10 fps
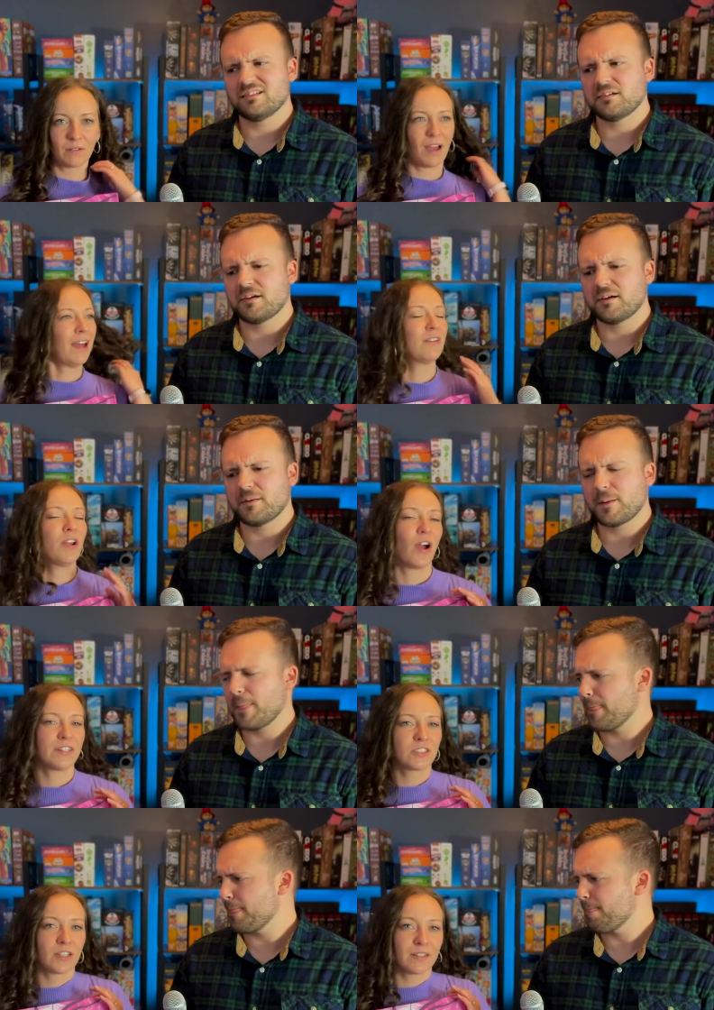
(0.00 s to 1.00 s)
Speaker 1: I don't know. I
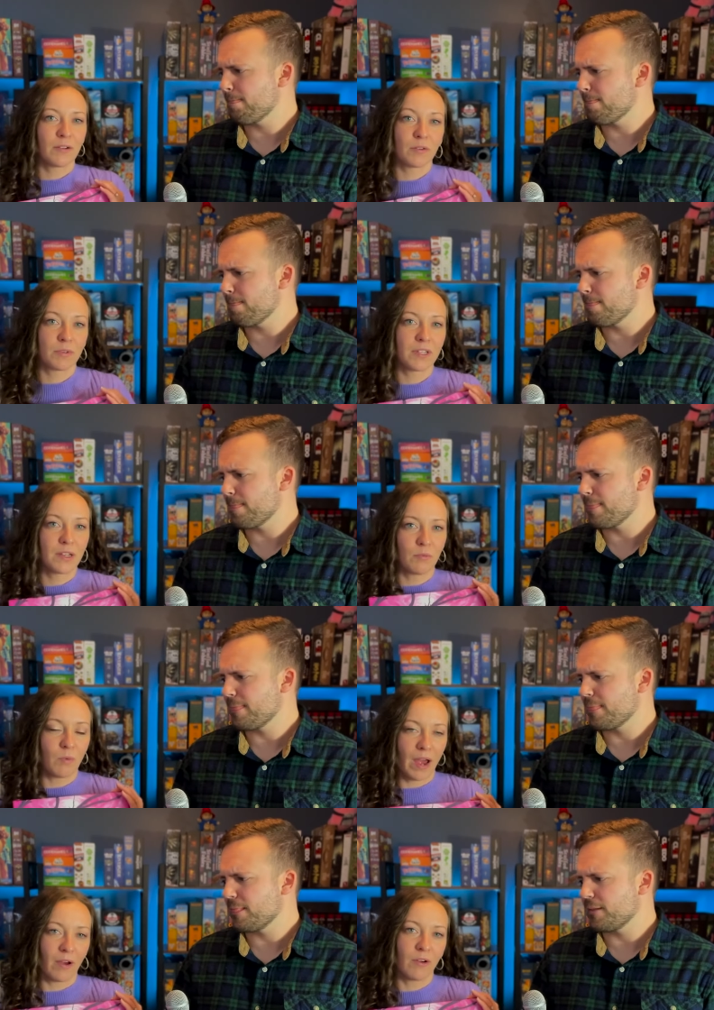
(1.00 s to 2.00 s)
just thought they were really
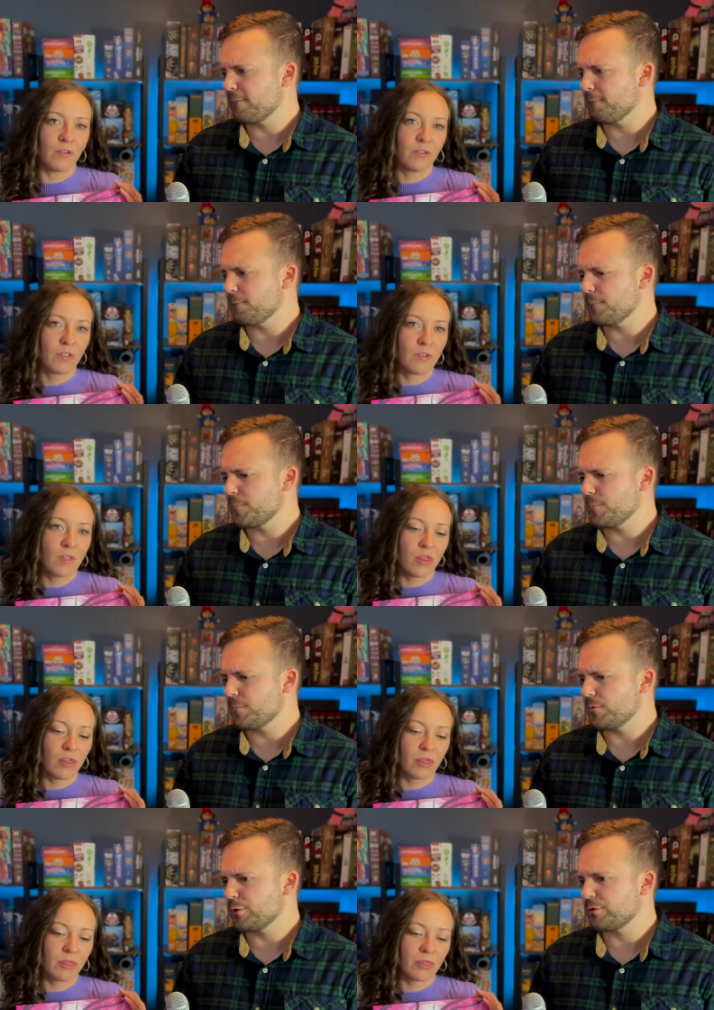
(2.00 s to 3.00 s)
well
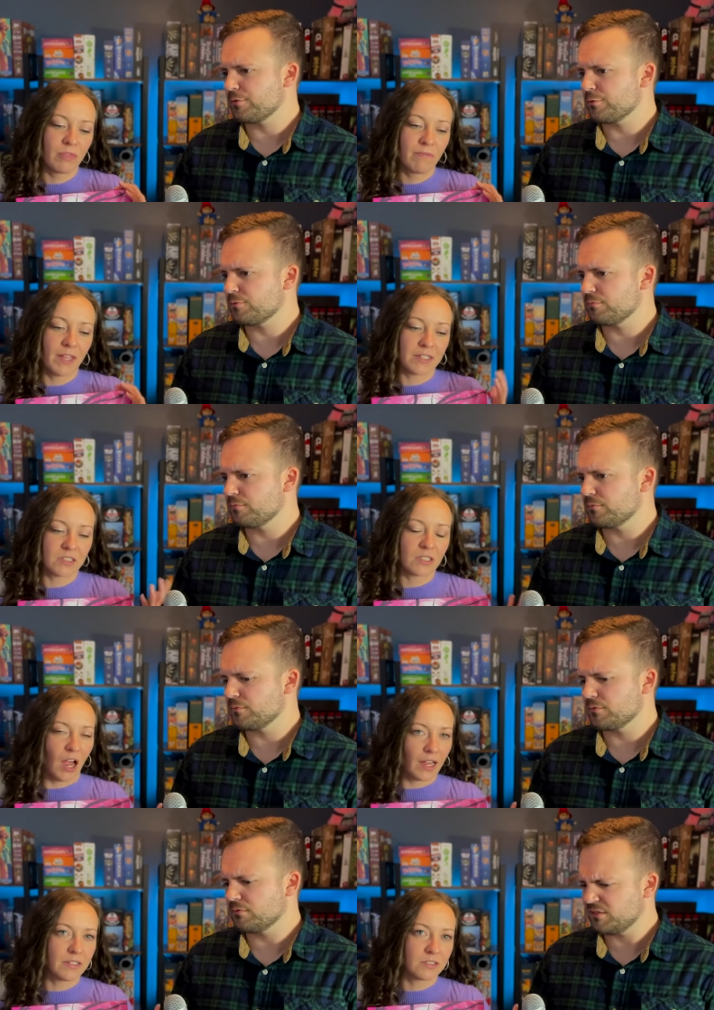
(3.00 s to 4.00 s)
like
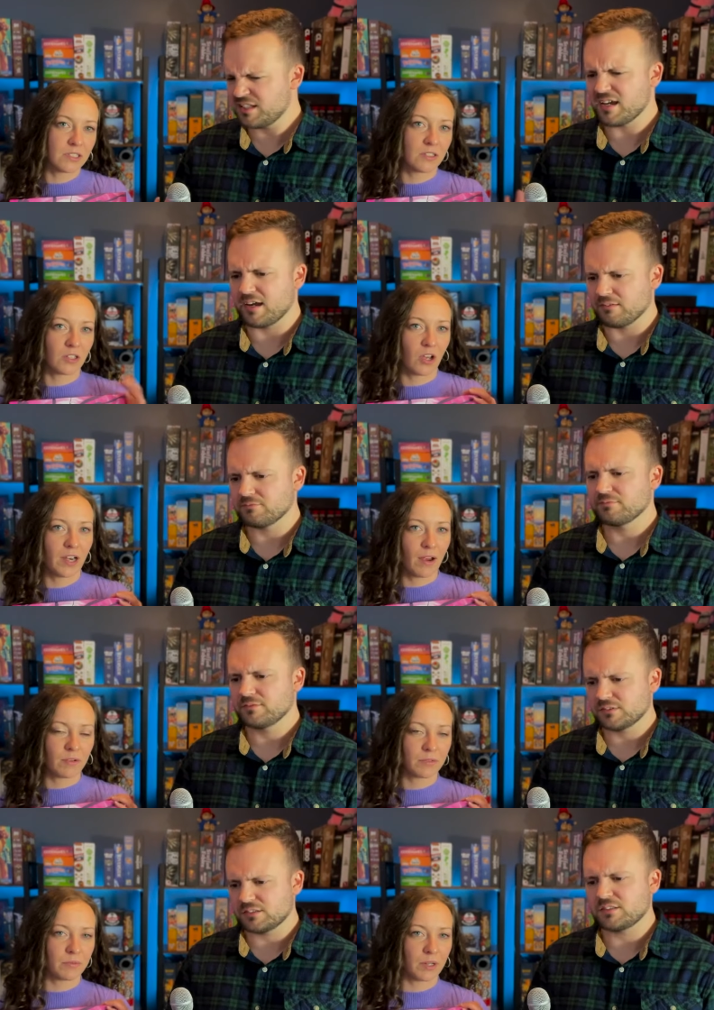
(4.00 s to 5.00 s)
size yeah. got out
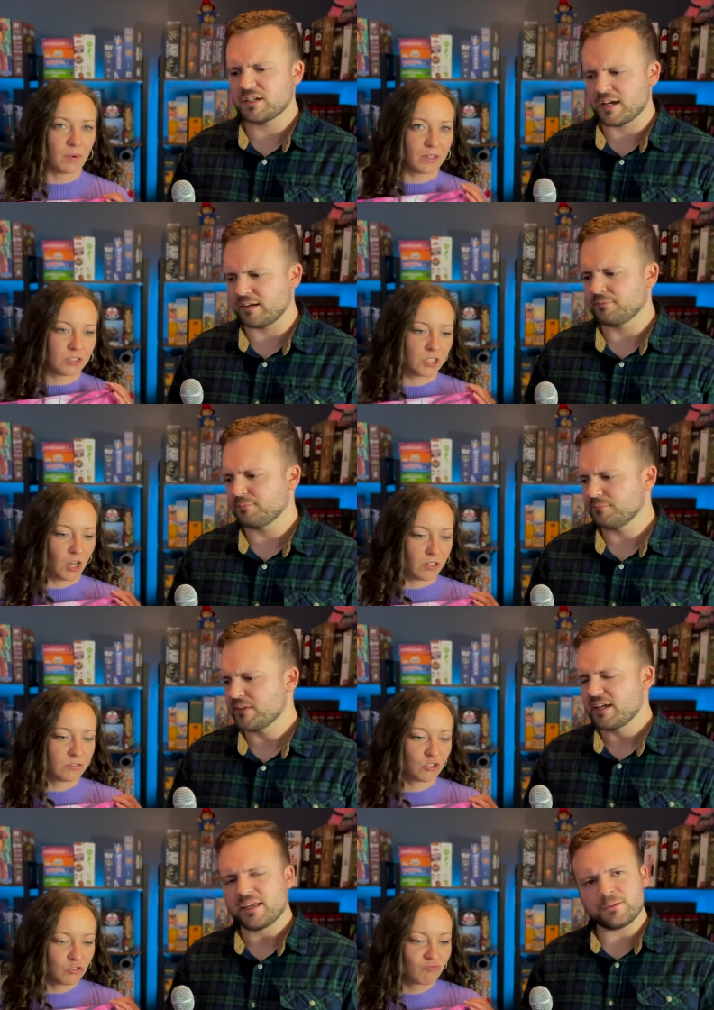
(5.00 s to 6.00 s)
and what yeah. chunk.
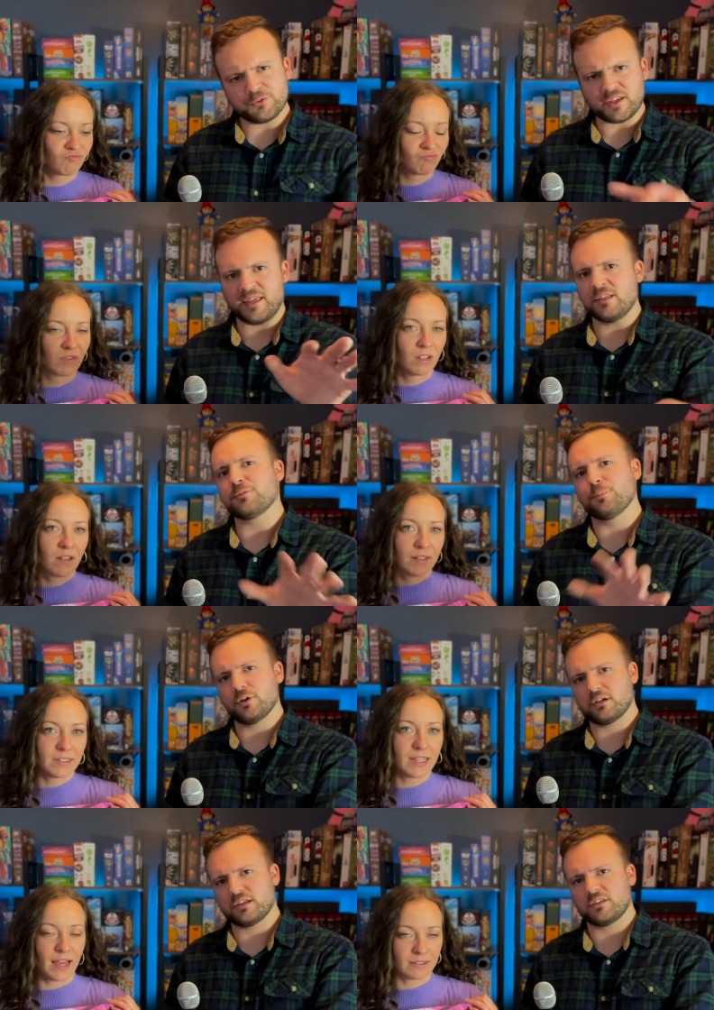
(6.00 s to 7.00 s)
Speaker 2: And there's a hint
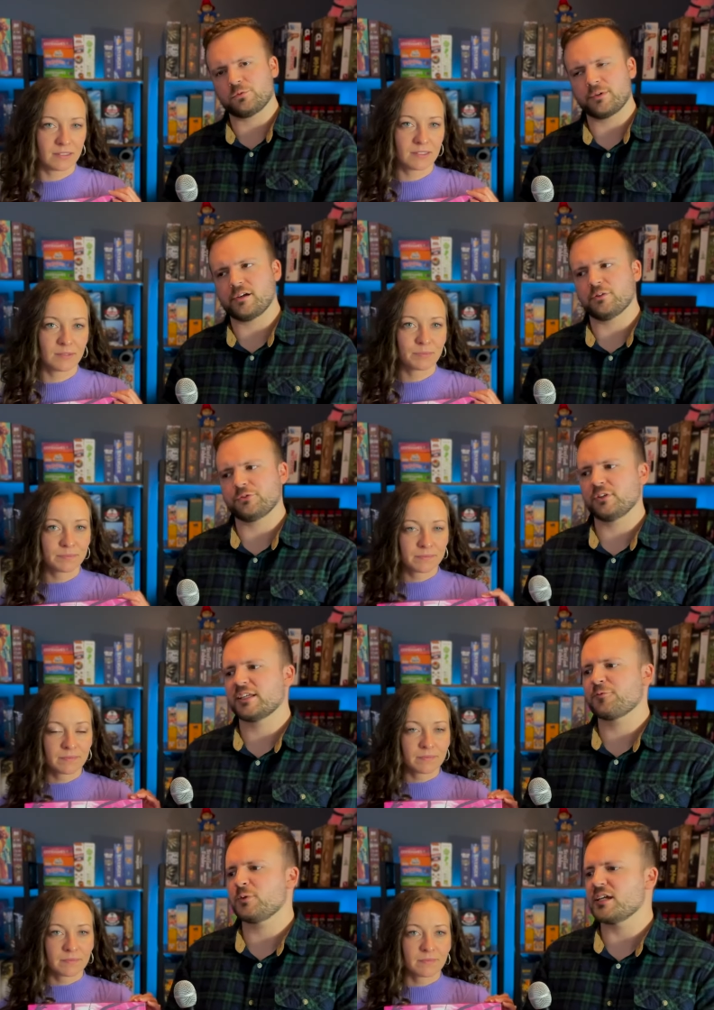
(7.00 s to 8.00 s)
book yes. as well. So like
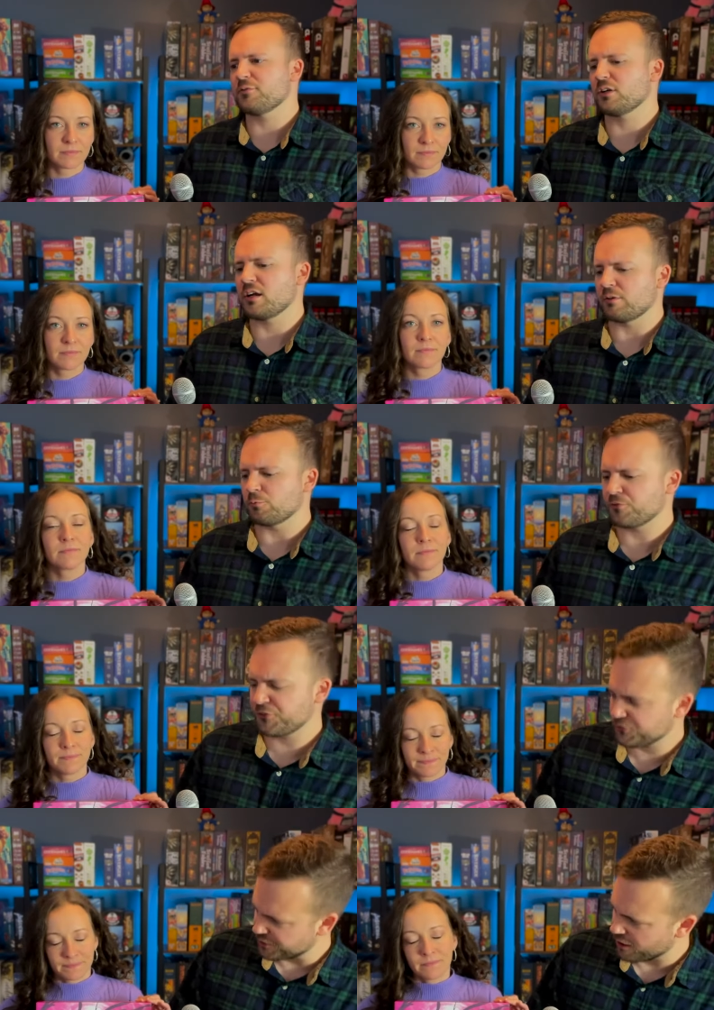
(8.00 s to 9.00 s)
if we ever got
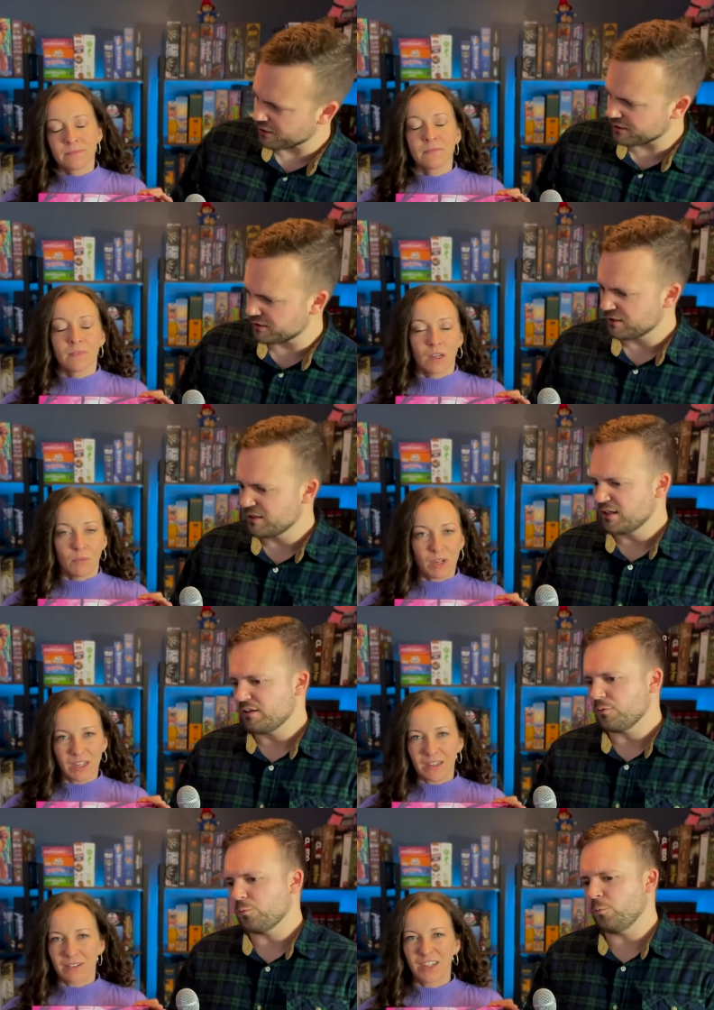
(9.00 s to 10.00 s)
stuck
Speaker 1: we
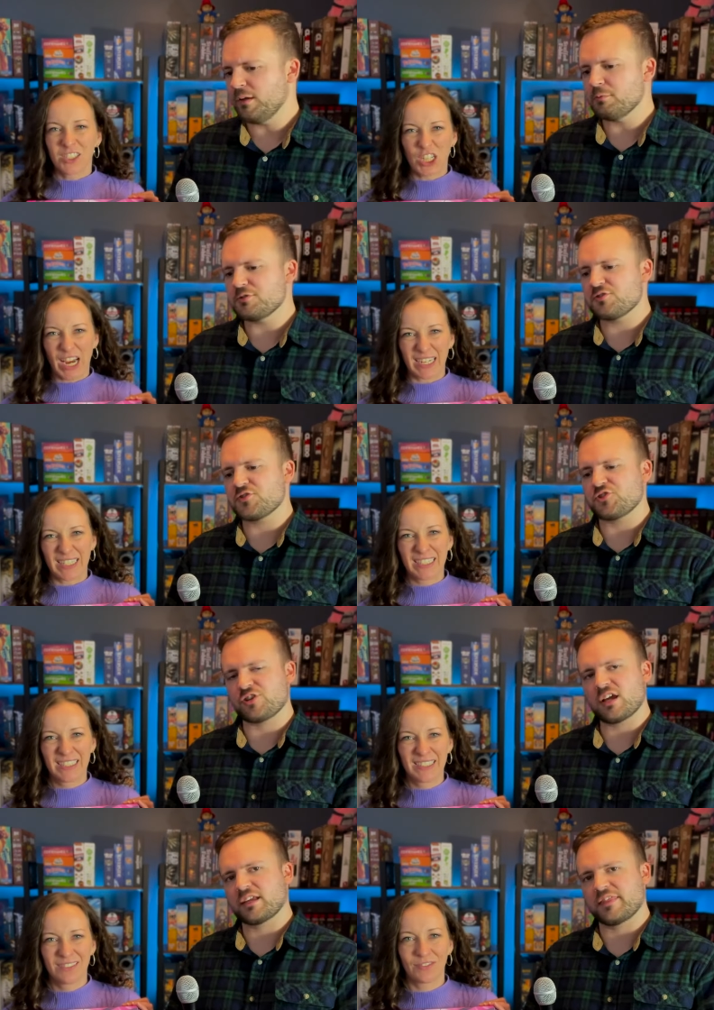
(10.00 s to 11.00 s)
could we
Speaker 2: check. would just
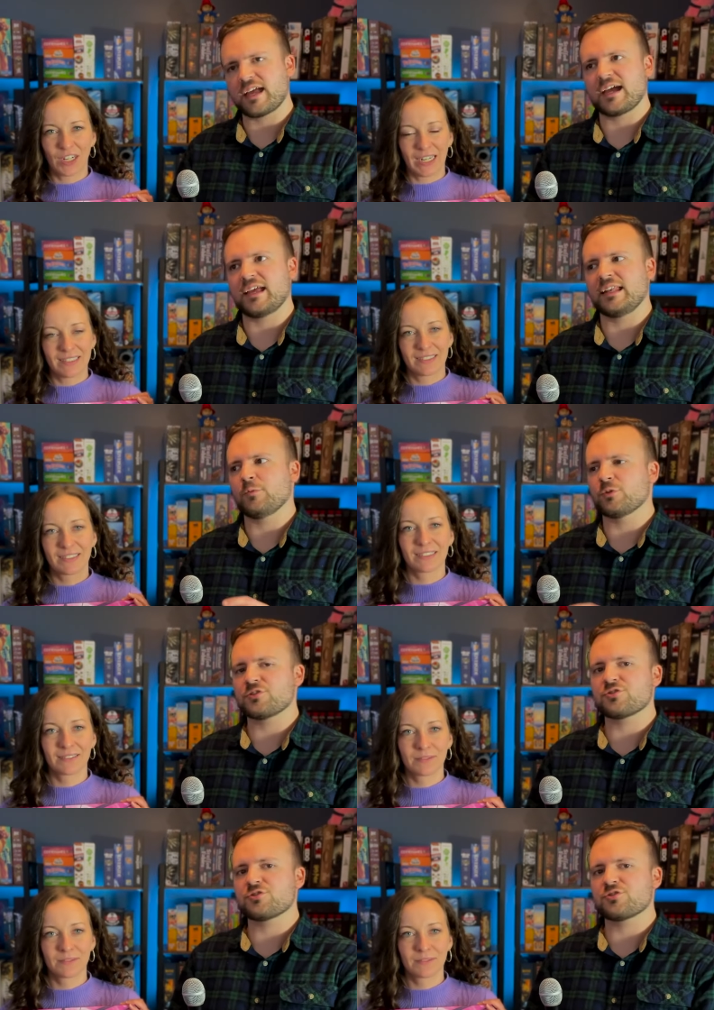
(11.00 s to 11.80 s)
check that and it wouldn't